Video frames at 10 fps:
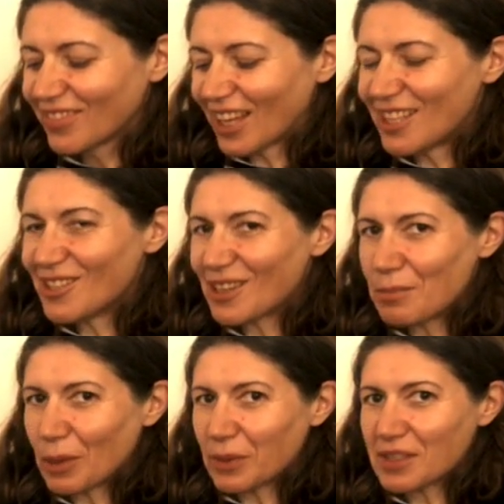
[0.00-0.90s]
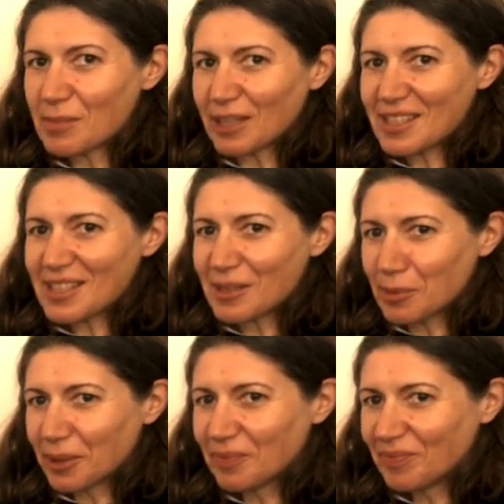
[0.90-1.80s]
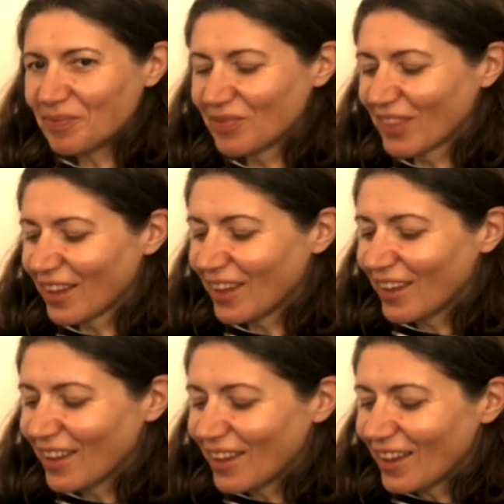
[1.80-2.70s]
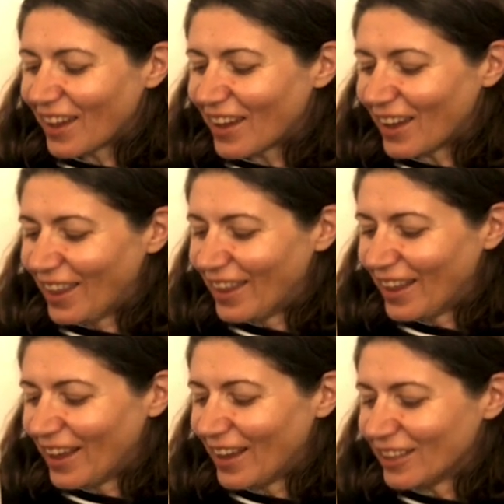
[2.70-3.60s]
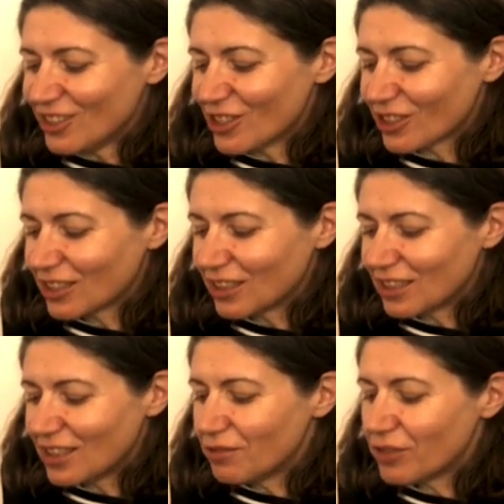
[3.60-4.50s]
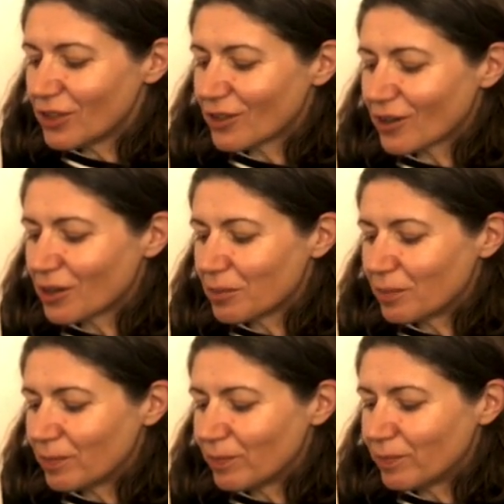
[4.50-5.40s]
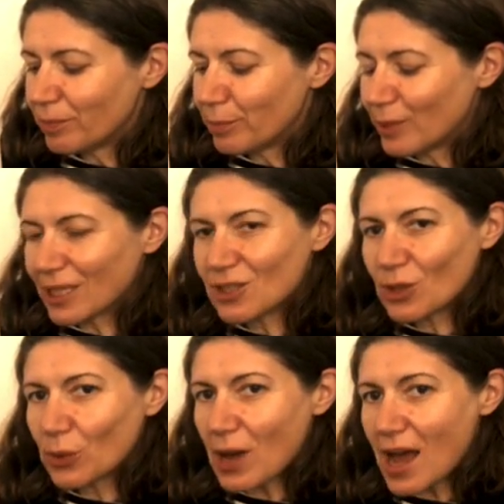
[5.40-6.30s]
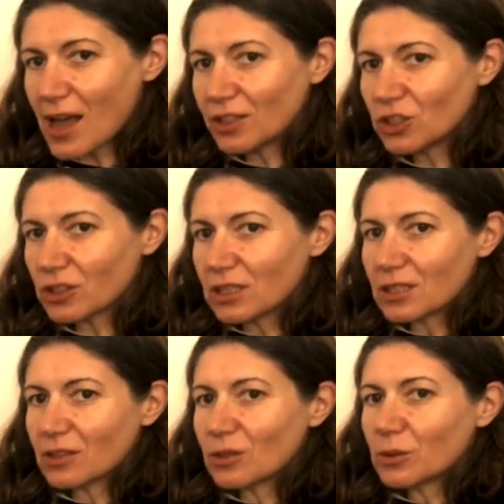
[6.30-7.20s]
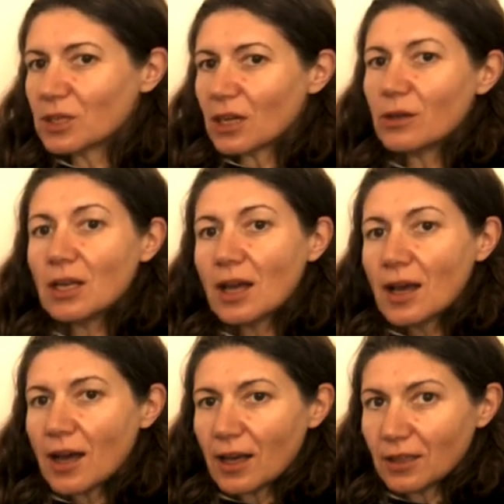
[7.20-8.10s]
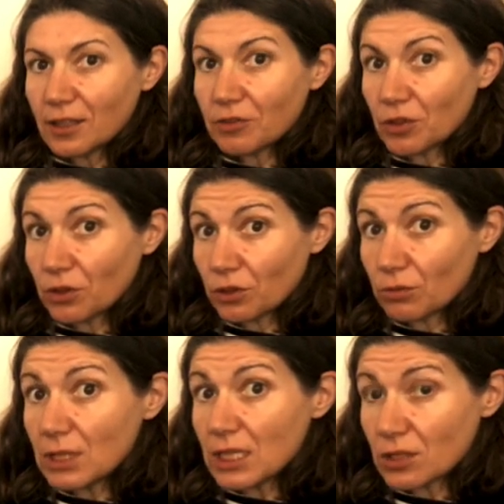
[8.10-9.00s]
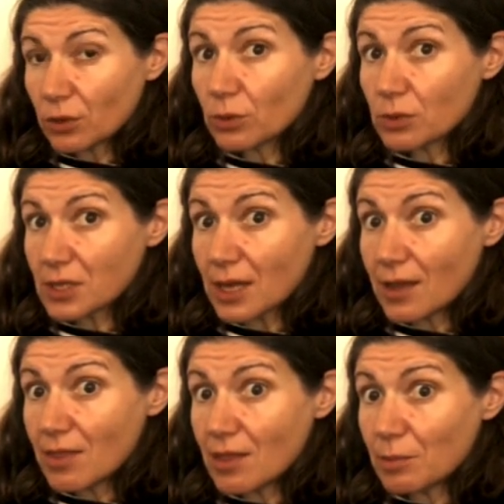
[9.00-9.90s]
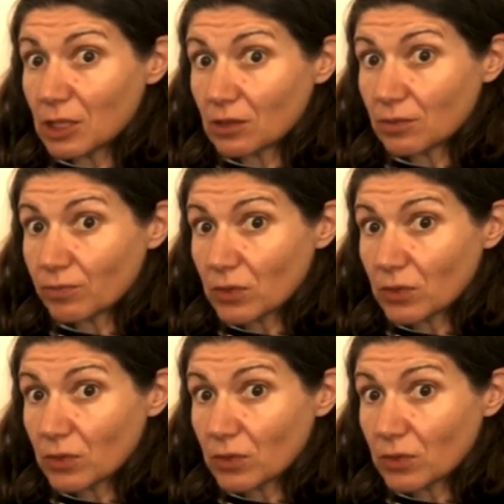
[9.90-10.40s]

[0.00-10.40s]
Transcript: I did get my words mixed up. And then you're going to leave your big toe and your little toe down and lift the three toes in the middle.